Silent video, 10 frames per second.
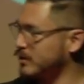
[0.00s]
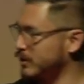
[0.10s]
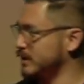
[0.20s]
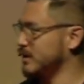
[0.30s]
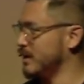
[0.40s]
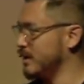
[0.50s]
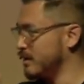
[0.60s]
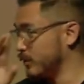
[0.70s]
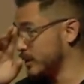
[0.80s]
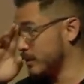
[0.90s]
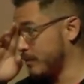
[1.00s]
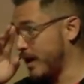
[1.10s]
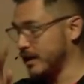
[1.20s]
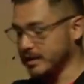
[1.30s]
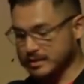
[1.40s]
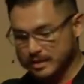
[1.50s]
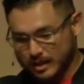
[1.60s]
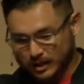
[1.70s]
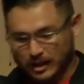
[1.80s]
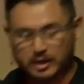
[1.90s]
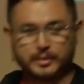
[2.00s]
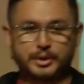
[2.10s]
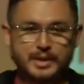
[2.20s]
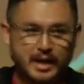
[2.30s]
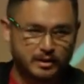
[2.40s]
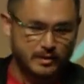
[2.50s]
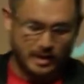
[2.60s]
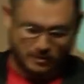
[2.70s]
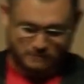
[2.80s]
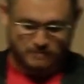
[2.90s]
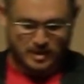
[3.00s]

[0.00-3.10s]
was the findings. Can anyone do that in their head?